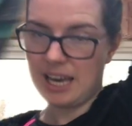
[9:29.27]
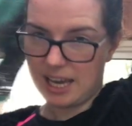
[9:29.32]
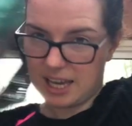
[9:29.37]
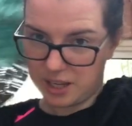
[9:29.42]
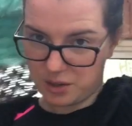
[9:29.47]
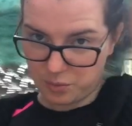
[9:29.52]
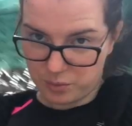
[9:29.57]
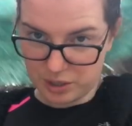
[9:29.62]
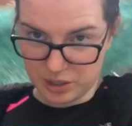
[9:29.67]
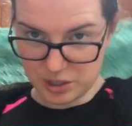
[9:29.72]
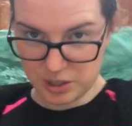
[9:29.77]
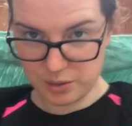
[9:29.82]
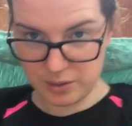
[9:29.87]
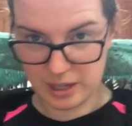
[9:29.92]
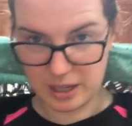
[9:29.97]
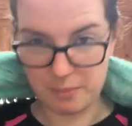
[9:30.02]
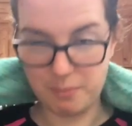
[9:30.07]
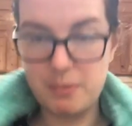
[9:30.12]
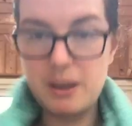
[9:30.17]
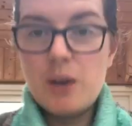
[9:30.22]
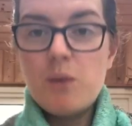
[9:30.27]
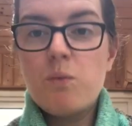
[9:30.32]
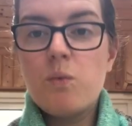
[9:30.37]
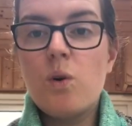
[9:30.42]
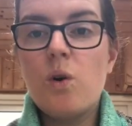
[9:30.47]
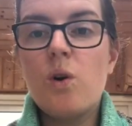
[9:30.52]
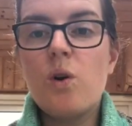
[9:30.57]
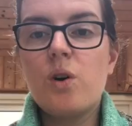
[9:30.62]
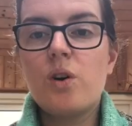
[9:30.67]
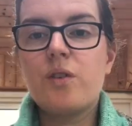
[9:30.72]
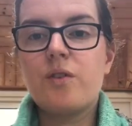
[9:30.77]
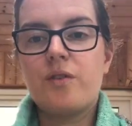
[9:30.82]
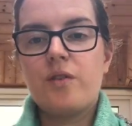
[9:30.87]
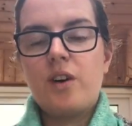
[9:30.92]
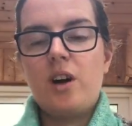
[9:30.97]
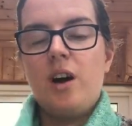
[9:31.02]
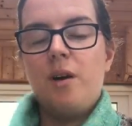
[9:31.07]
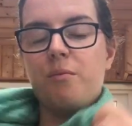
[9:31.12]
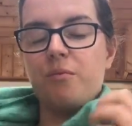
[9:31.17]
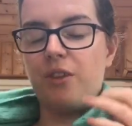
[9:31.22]
And we're doing a big walk
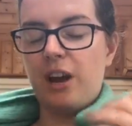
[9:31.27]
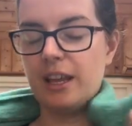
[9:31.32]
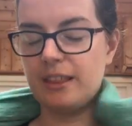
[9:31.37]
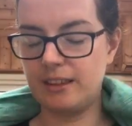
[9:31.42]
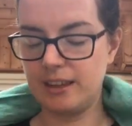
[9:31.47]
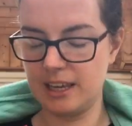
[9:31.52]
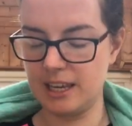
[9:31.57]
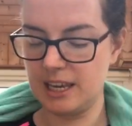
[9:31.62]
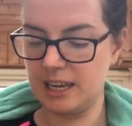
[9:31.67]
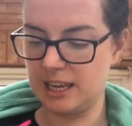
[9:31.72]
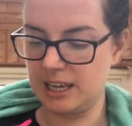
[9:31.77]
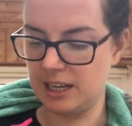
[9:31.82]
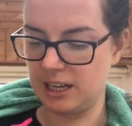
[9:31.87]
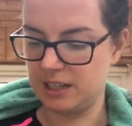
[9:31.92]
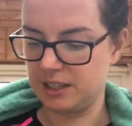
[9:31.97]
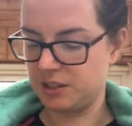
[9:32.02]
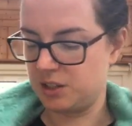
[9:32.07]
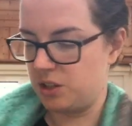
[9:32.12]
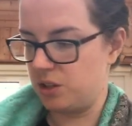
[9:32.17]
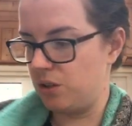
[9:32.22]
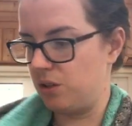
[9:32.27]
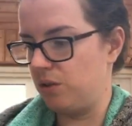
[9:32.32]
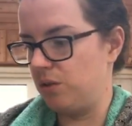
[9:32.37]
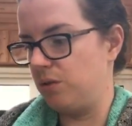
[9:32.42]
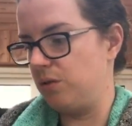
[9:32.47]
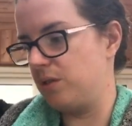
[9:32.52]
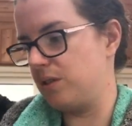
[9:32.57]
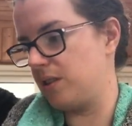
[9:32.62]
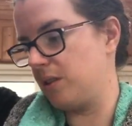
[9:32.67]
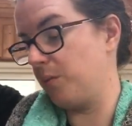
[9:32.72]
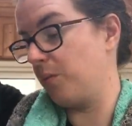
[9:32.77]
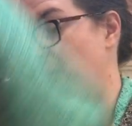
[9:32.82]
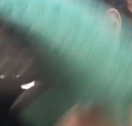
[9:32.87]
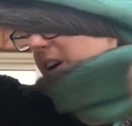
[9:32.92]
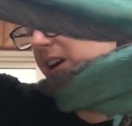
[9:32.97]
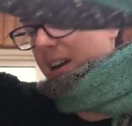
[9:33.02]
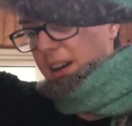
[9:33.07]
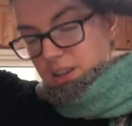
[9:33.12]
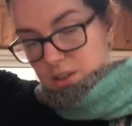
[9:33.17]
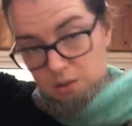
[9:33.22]
from Rathkeel to
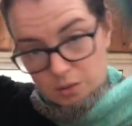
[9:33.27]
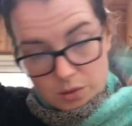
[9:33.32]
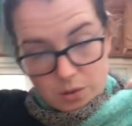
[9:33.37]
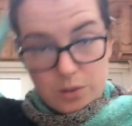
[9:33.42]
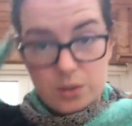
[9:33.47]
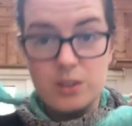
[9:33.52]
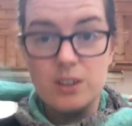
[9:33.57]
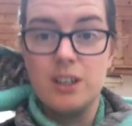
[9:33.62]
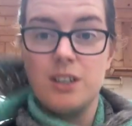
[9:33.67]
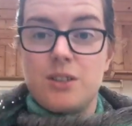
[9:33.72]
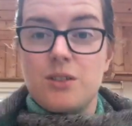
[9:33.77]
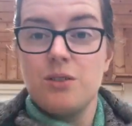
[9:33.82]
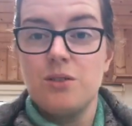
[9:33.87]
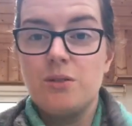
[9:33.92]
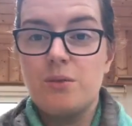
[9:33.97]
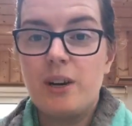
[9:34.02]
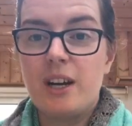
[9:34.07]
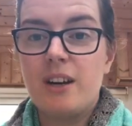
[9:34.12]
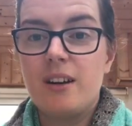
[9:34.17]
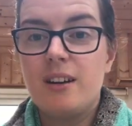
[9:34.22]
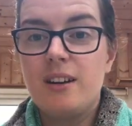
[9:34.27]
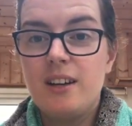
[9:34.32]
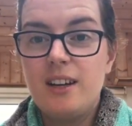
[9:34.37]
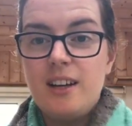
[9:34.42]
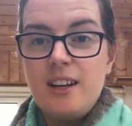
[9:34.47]
somewhere. I don't know where.